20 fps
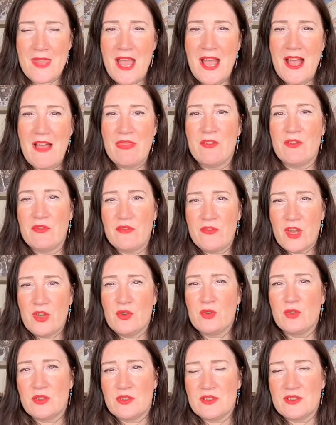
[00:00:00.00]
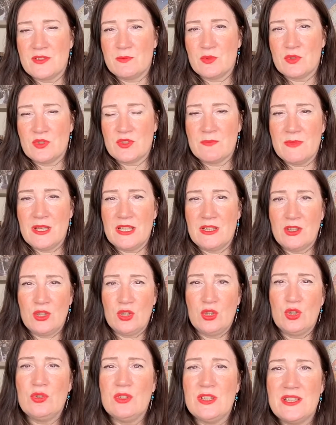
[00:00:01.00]
And the focus must mean
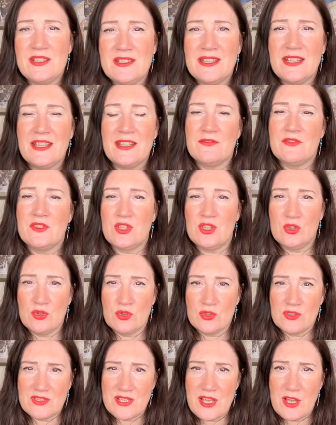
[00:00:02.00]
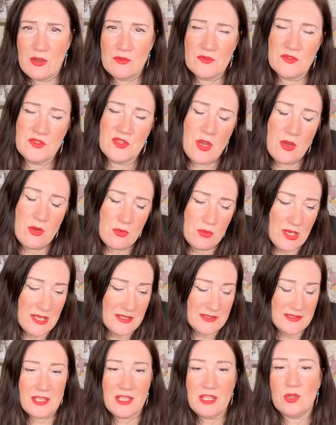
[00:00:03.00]
that you need to give to yourself. So
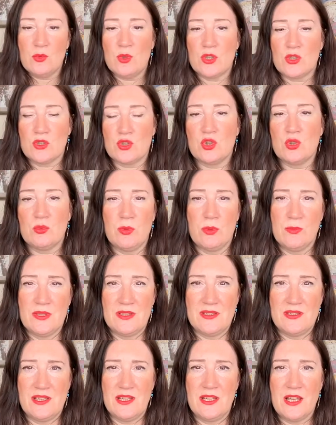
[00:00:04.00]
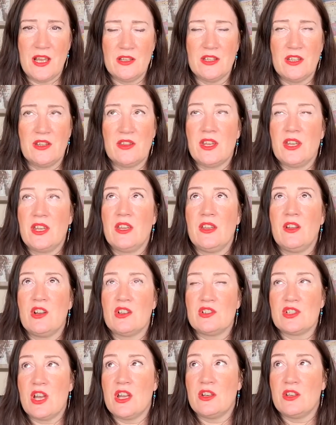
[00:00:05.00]
let's say you are super busy and you're thinking,
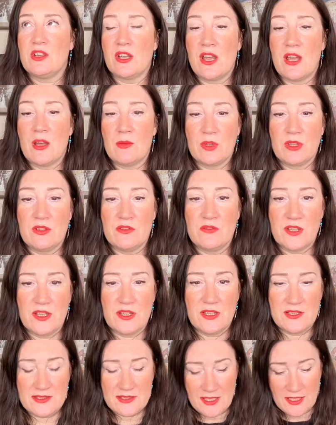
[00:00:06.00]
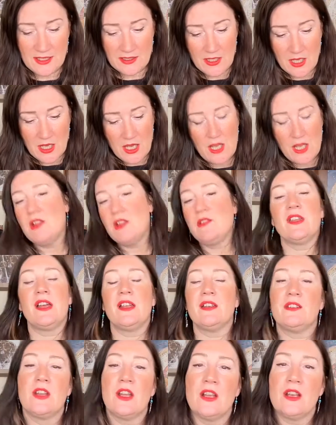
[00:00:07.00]
gosh, I don't know how I'm going to fit this in.
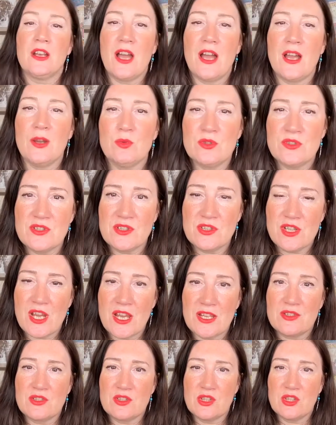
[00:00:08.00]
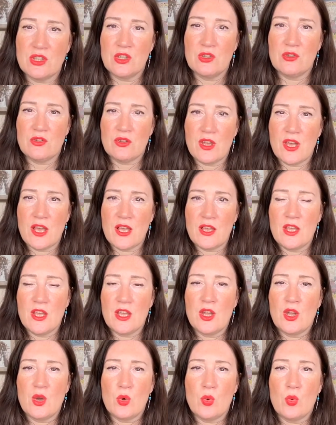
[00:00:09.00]
Then I would suggest to you that,
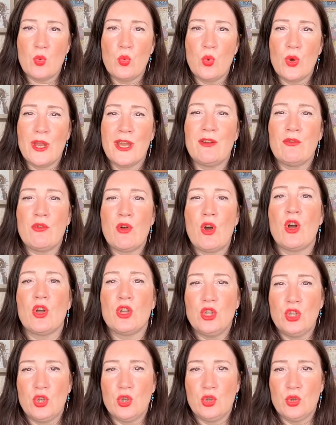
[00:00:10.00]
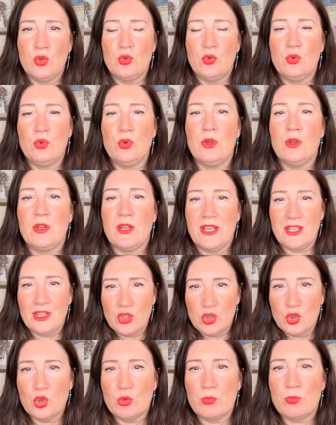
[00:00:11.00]
where are you
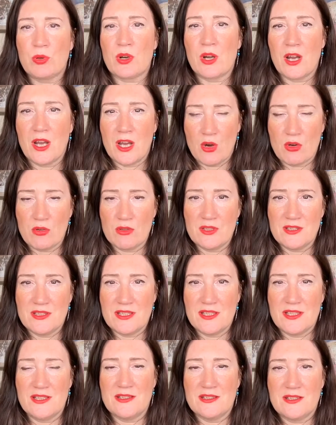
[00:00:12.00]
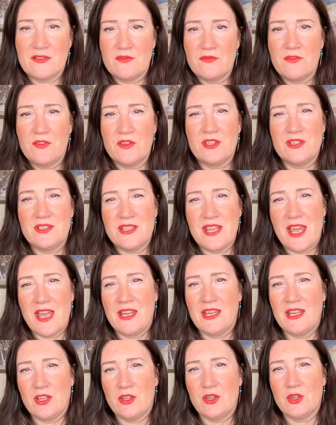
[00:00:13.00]
in your priorities for the
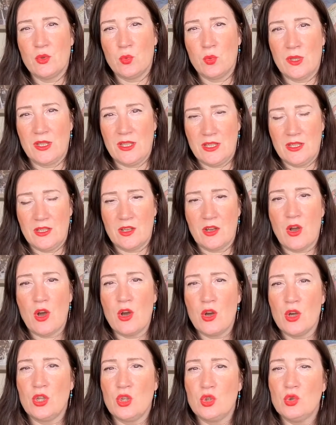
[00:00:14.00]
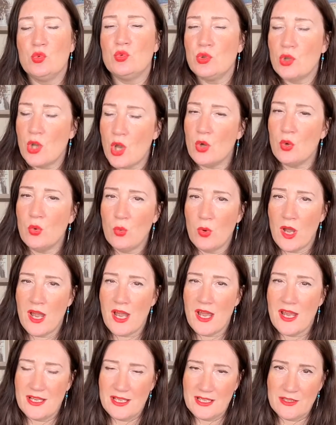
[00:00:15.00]
day and the week? Are you
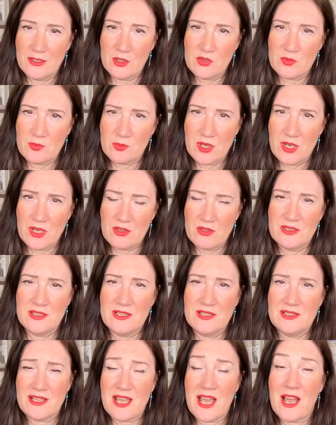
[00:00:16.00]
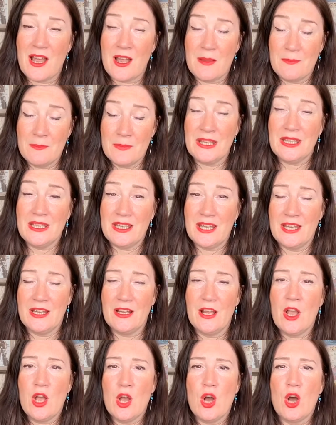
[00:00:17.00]
nowhere in those priorities?
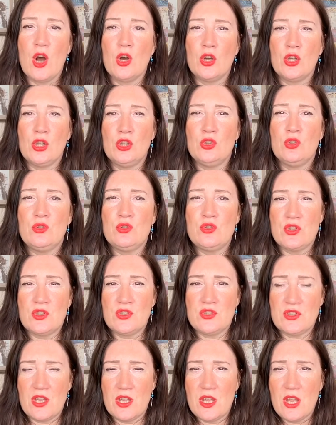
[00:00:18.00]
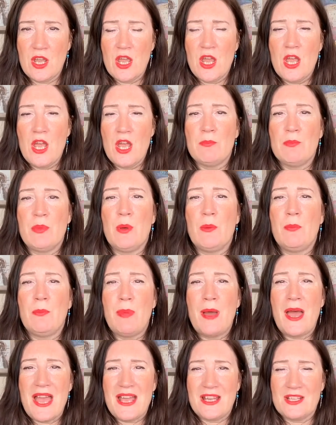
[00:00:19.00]
Meaning, are you just a
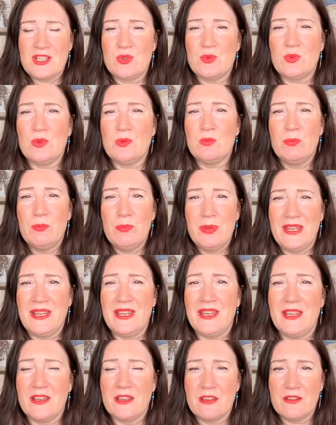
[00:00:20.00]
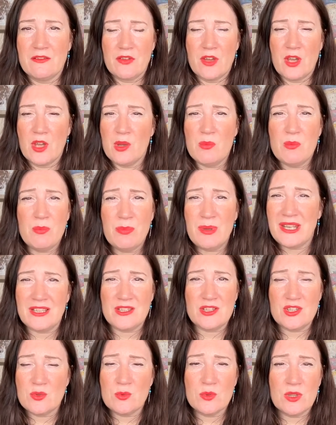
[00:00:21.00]
perpetual being of
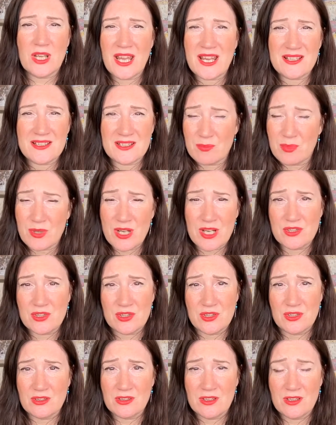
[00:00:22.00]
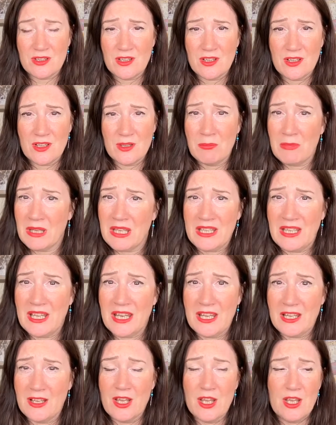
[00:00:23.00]
habitual expression?
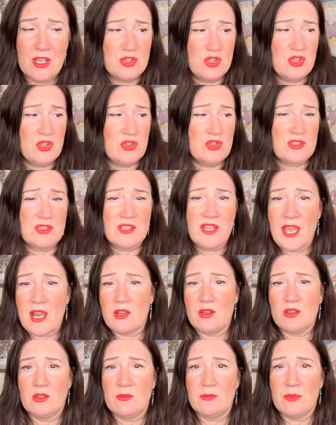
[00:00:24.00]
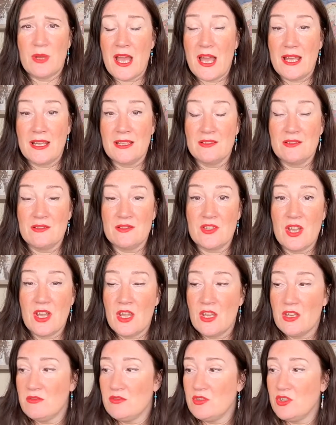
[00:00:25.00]
Meaning, do you just get up and
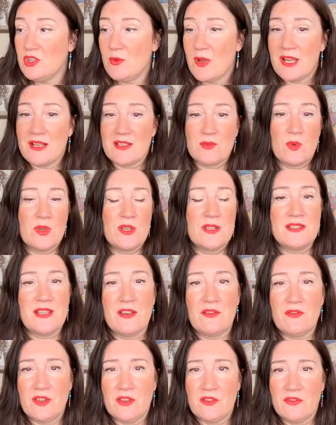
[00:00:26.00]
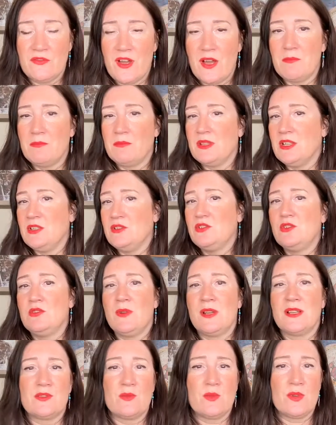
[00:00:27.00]
do X, Y, and Z for your family, do
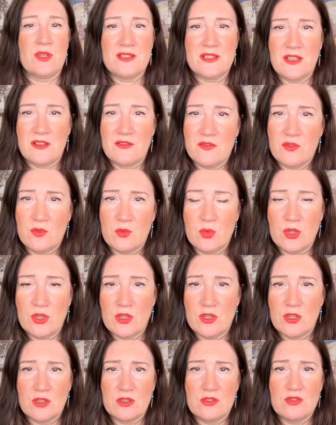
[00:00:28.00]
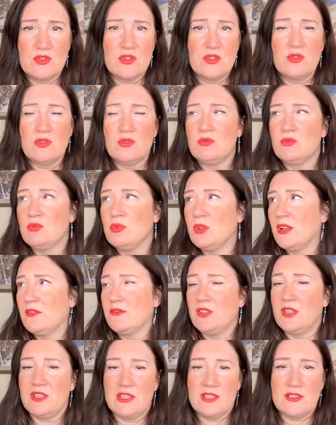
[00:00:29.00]
X, Y, and Z for work, do
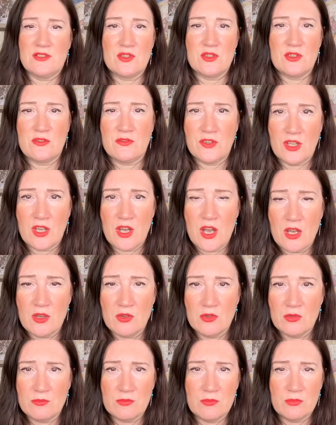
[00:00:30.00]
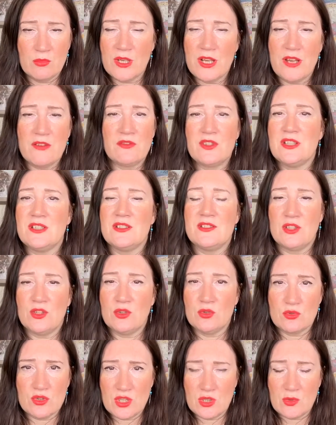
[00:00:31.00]
whatever you need to do for your home, whatever it is that
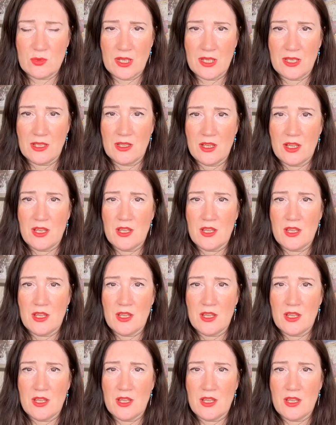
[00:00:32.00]
you're doing?